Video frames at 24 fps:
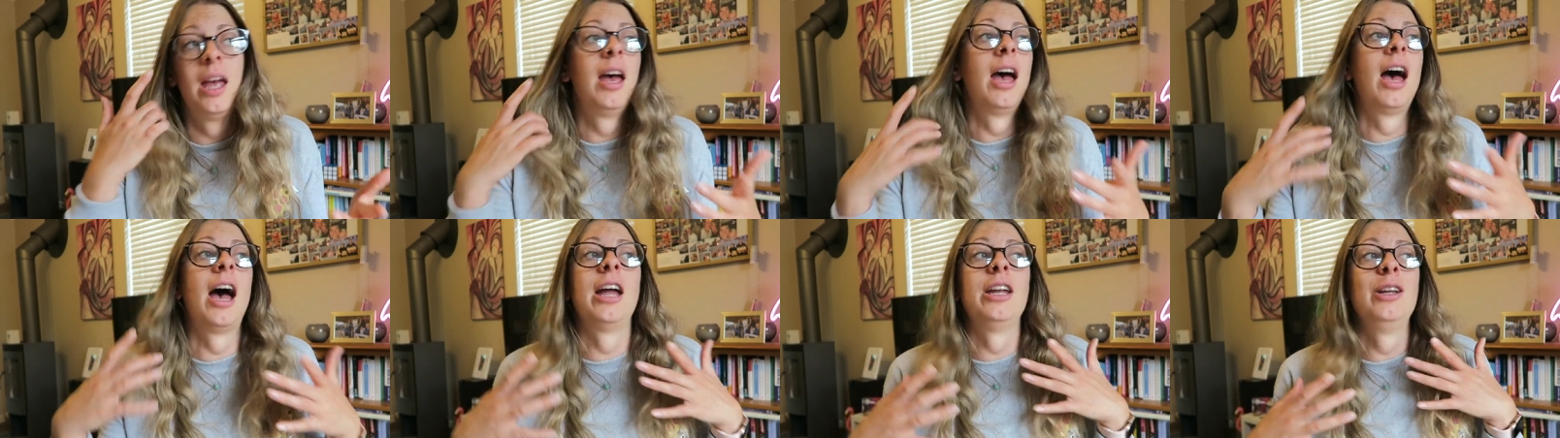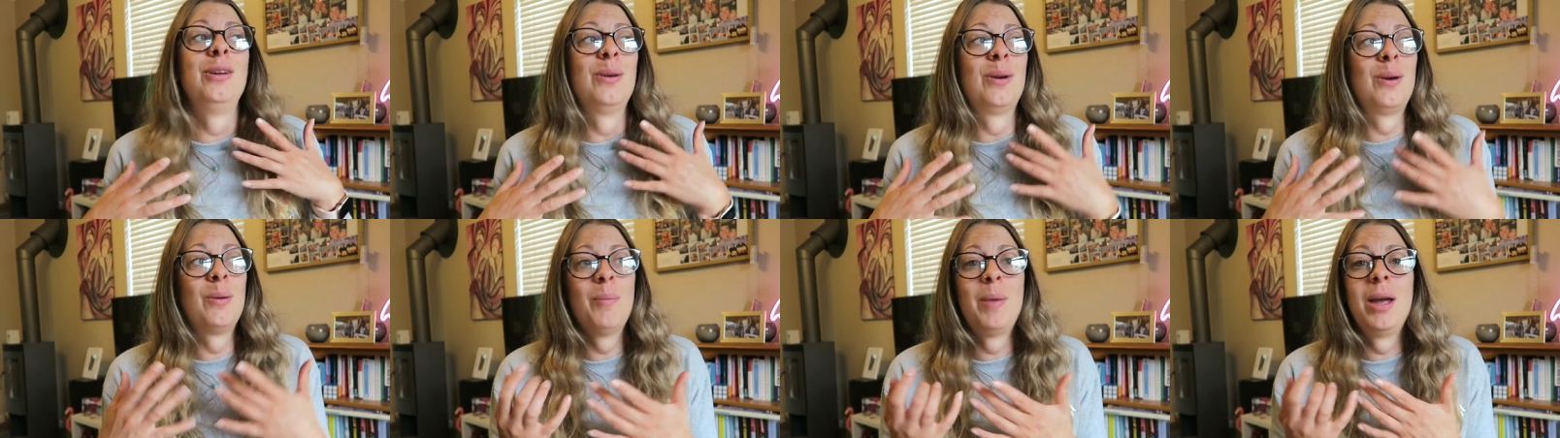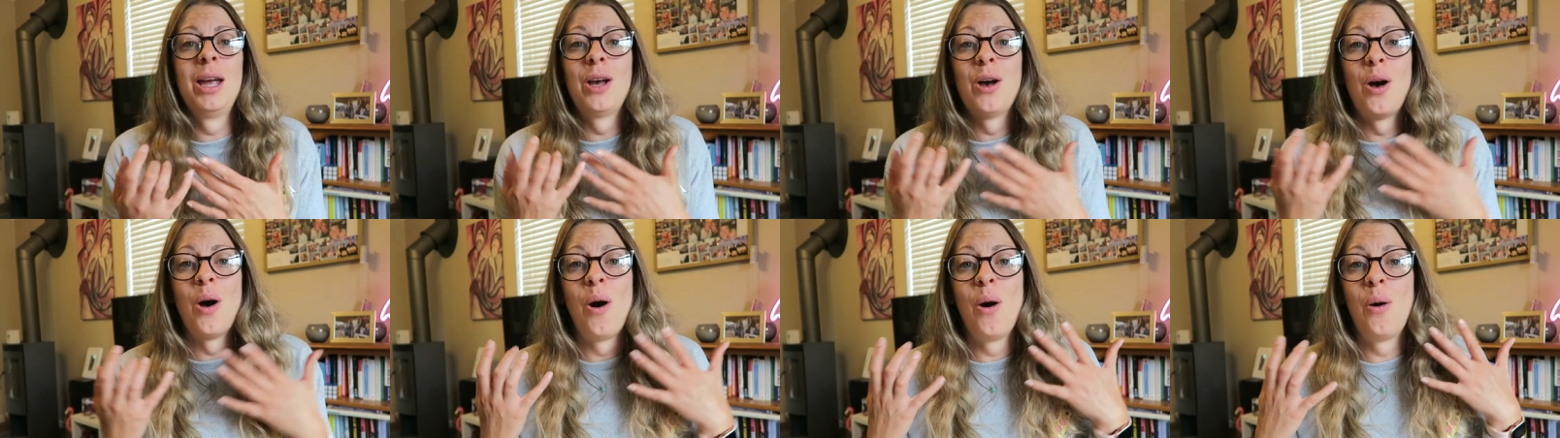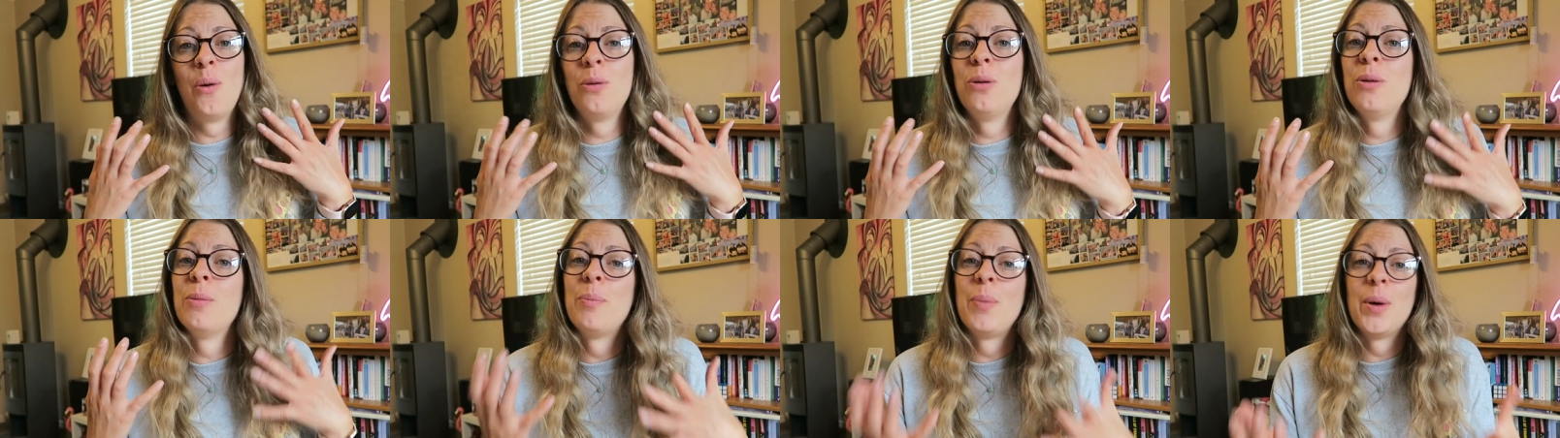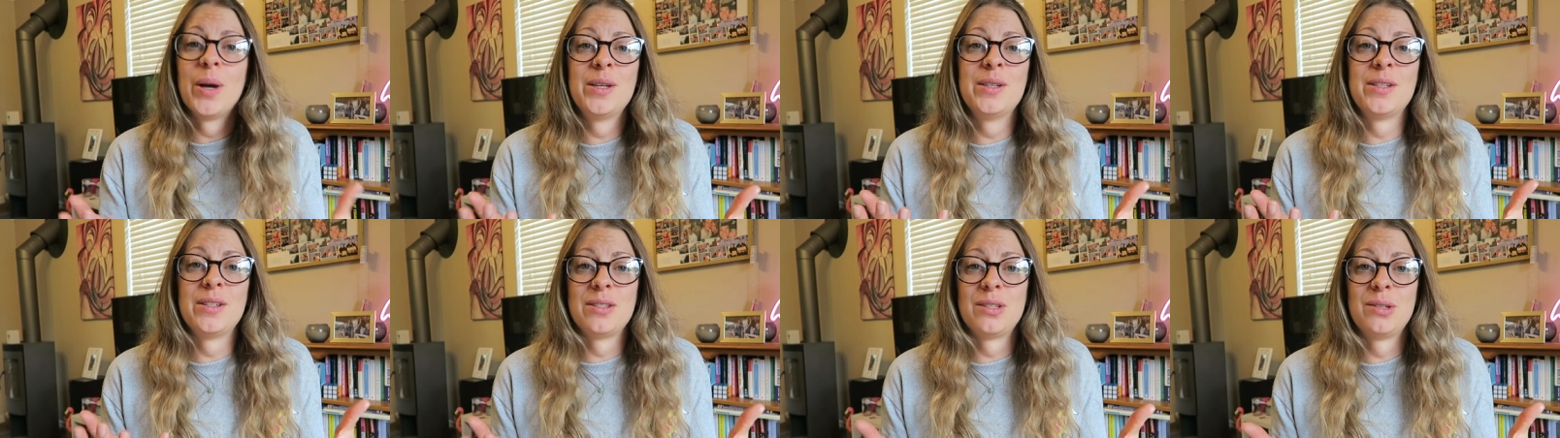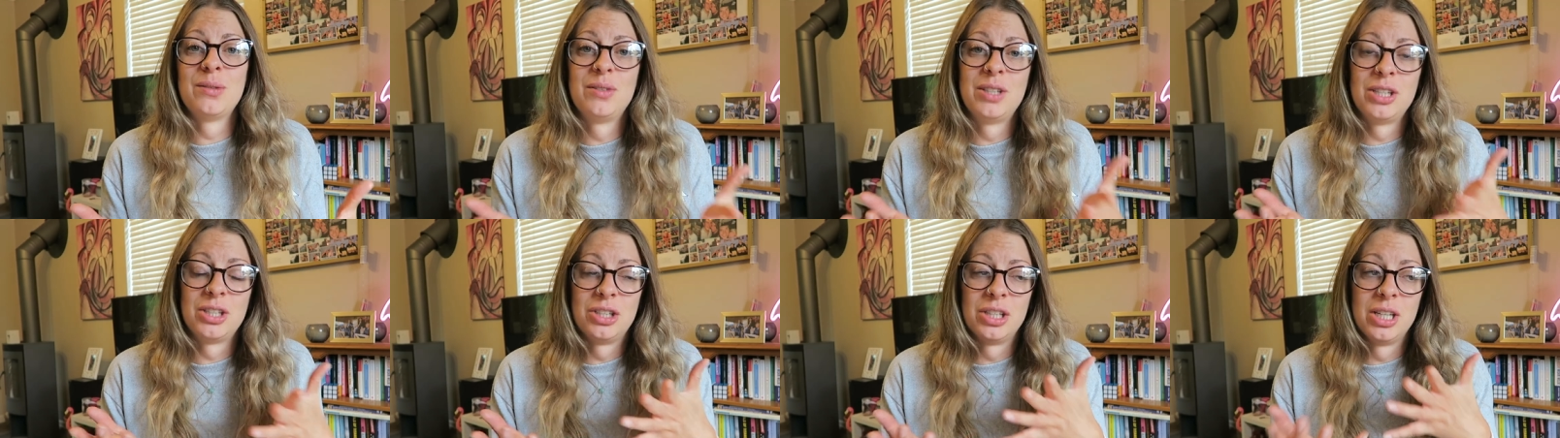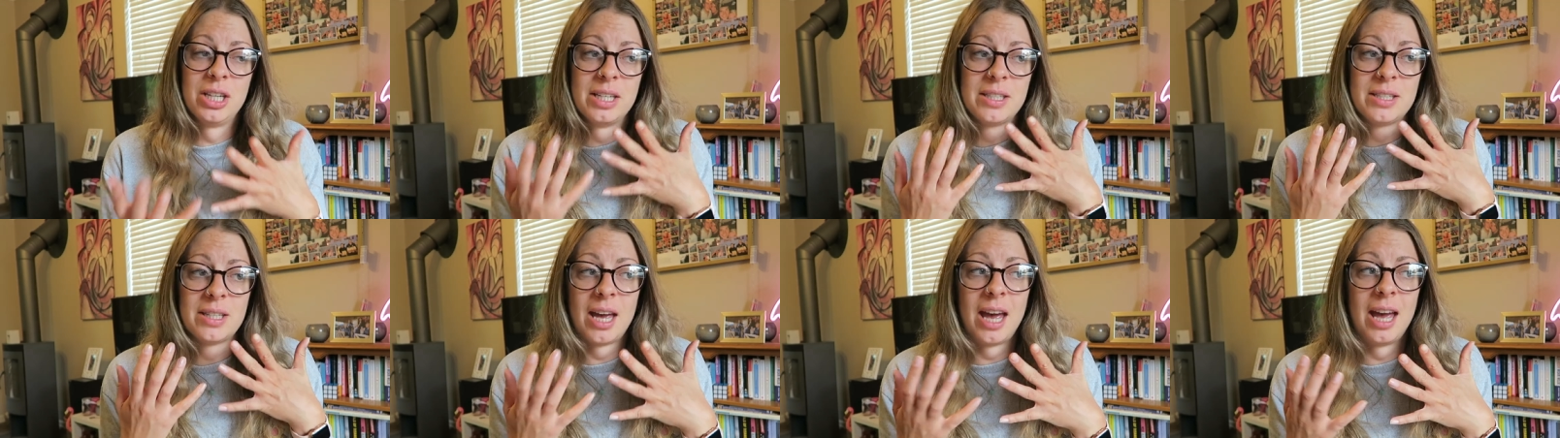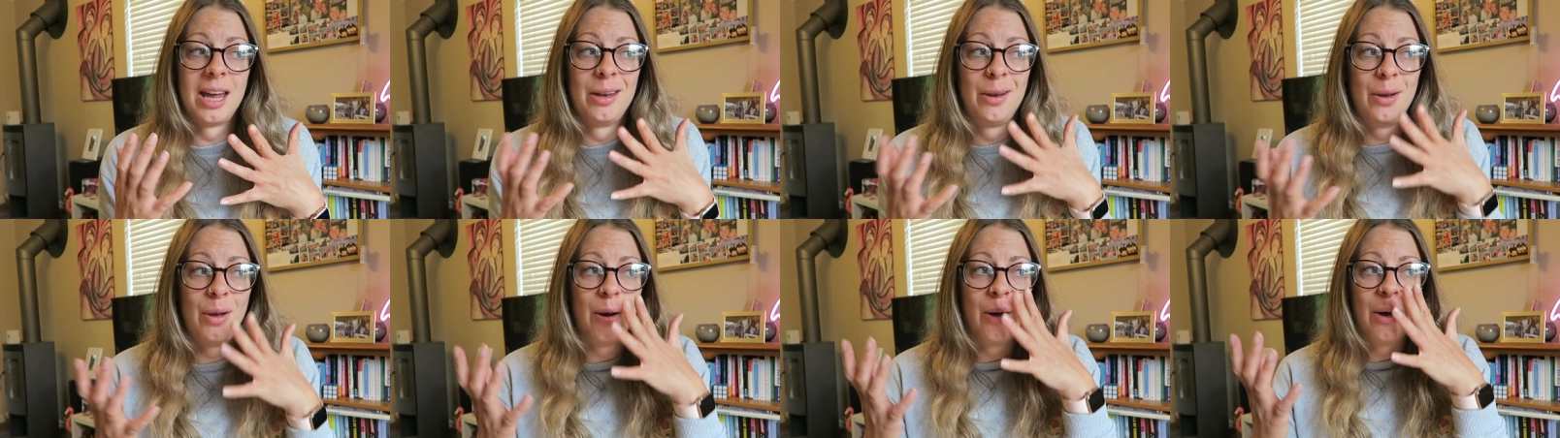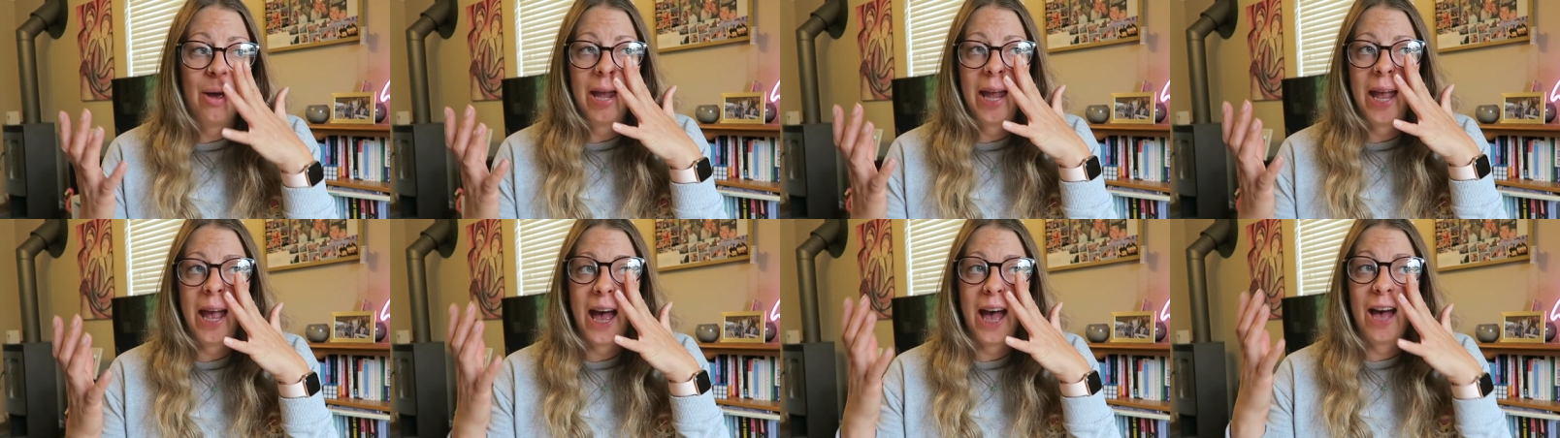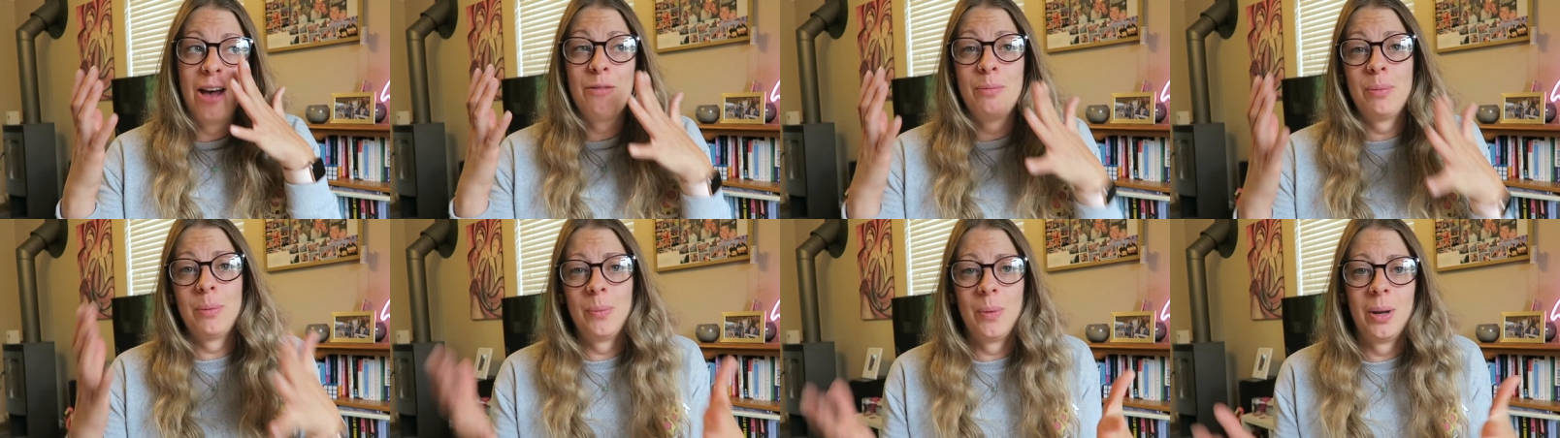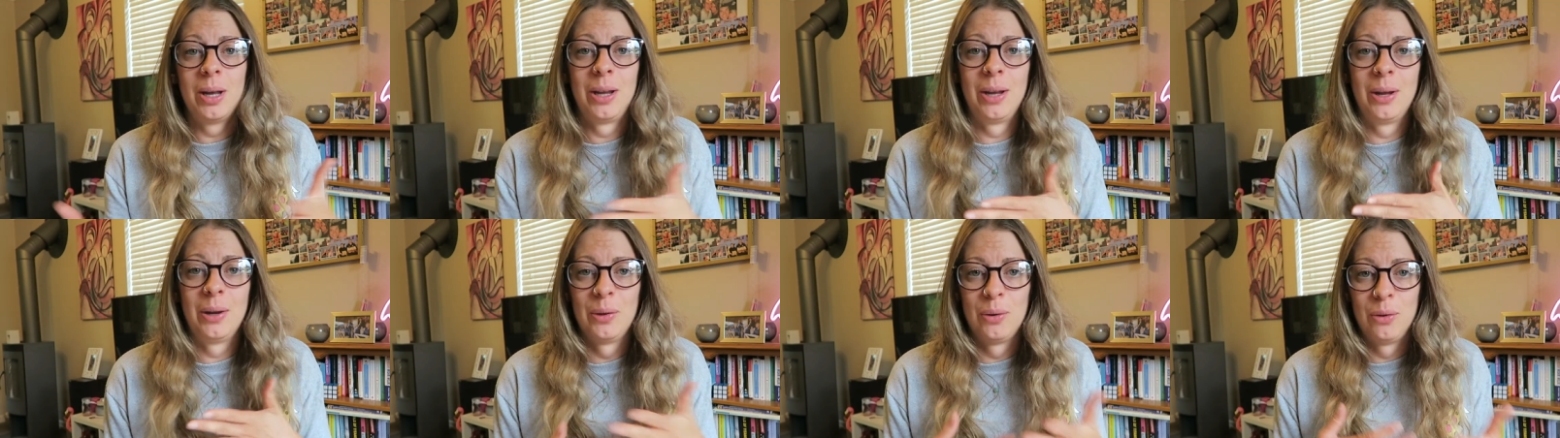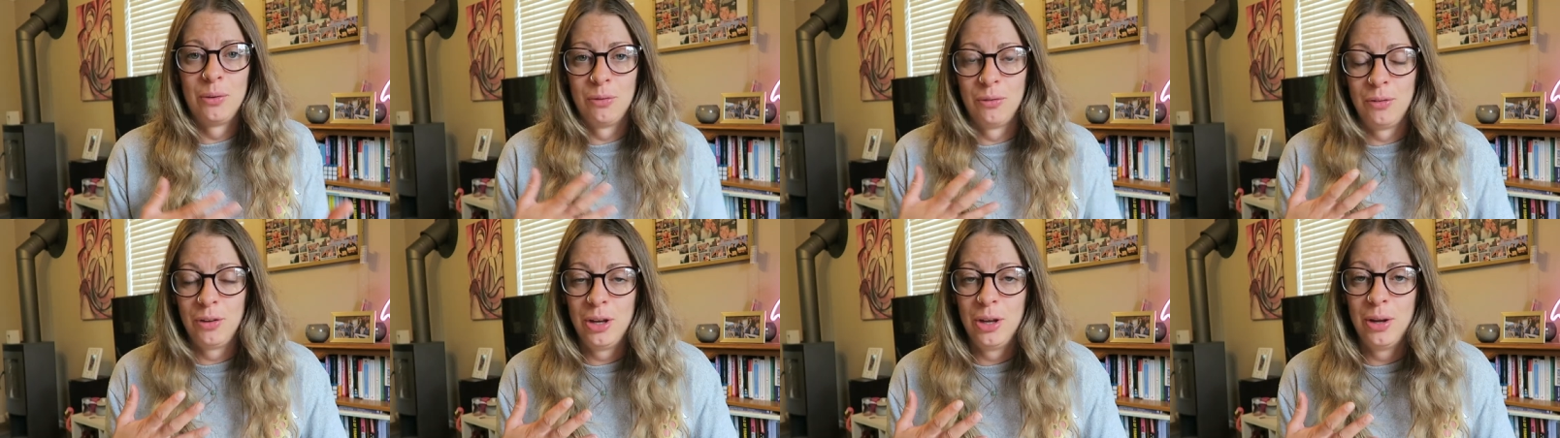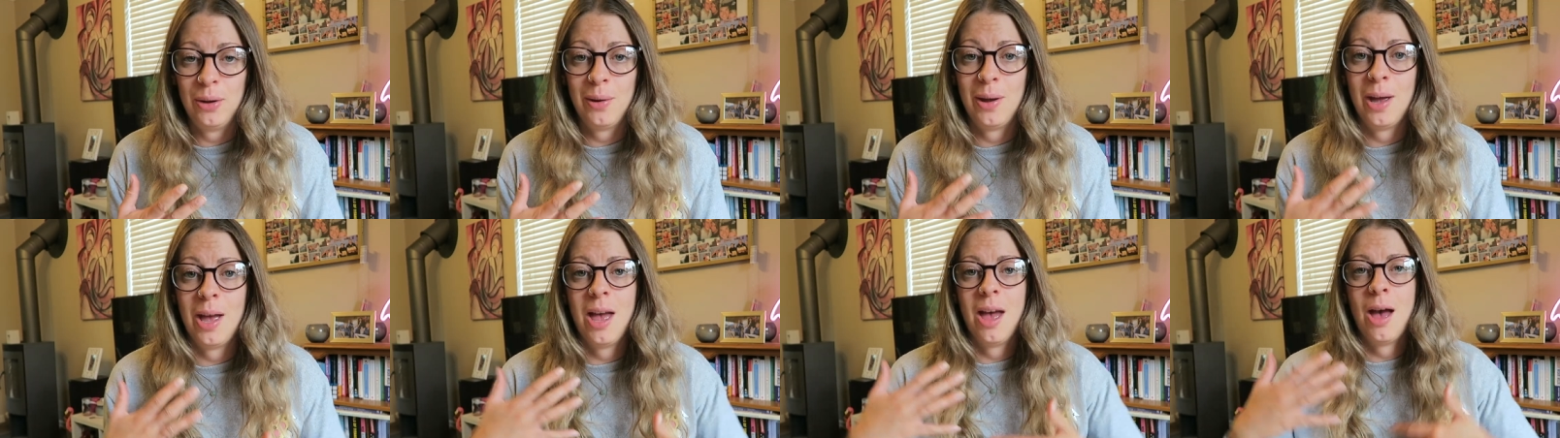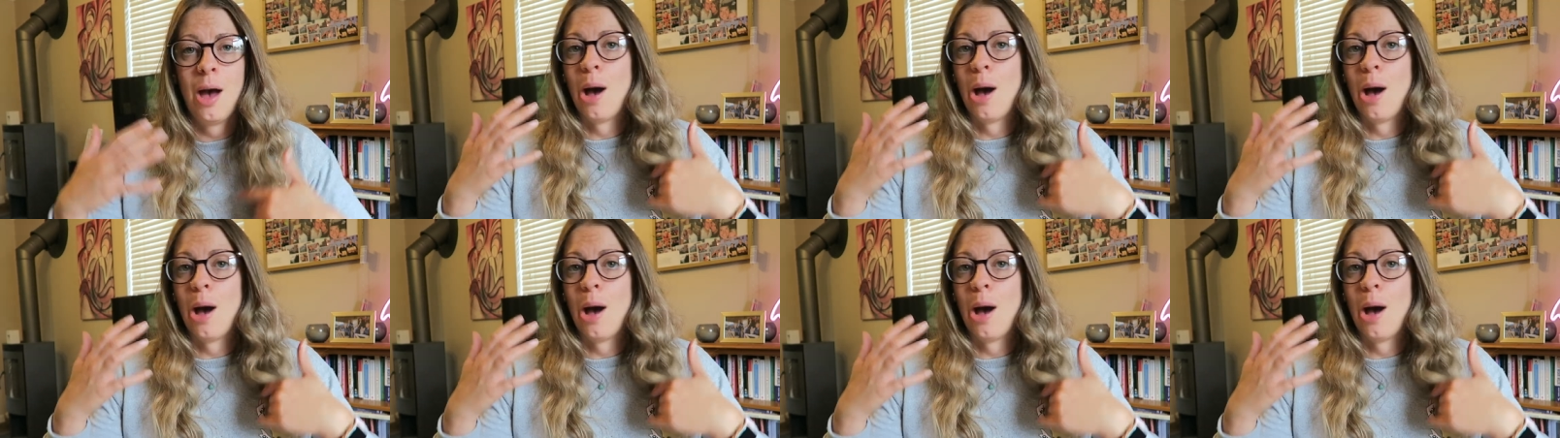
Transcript: and you can make a whole abundance of dishes and I have been working on a few